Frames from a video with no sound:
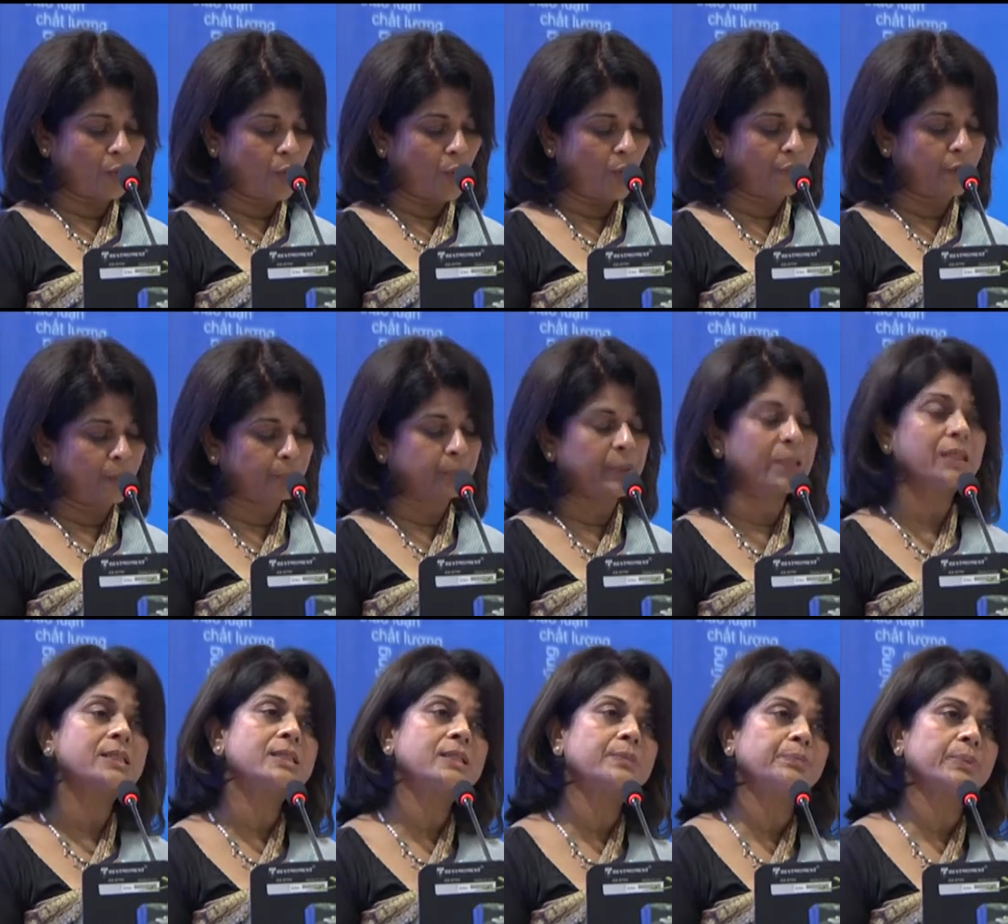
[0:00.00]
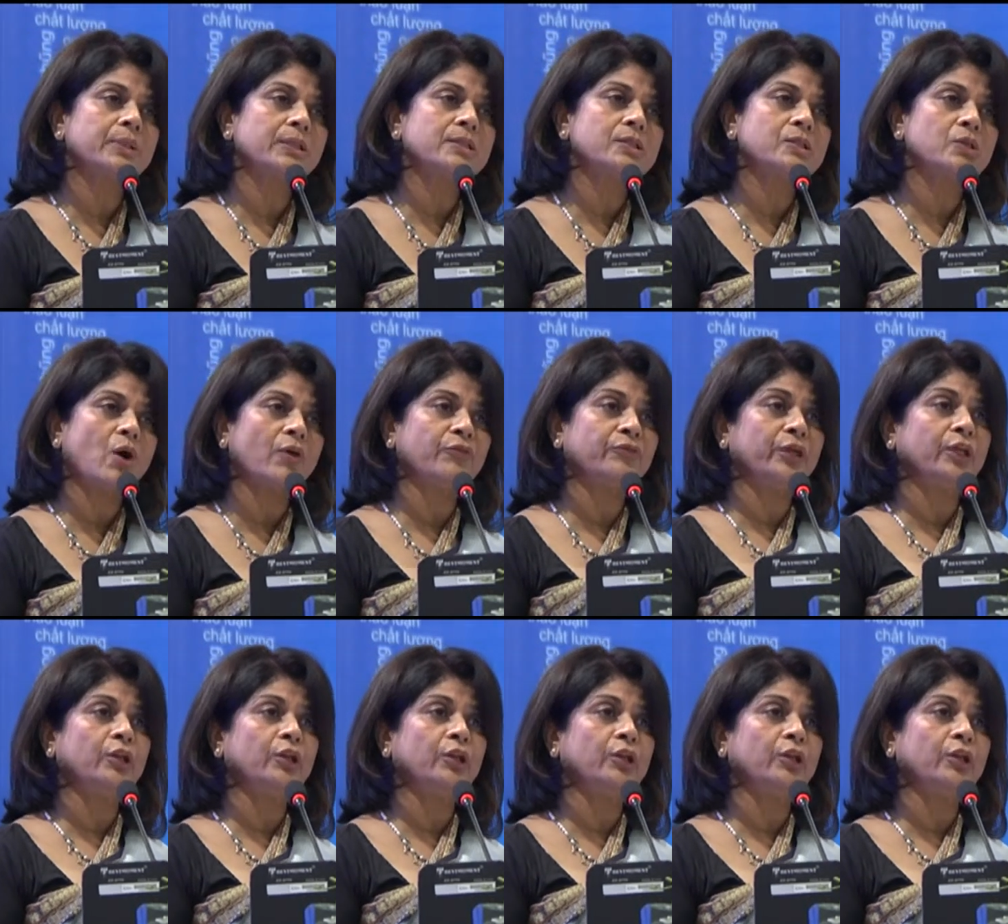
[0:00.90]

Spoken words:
on the principles of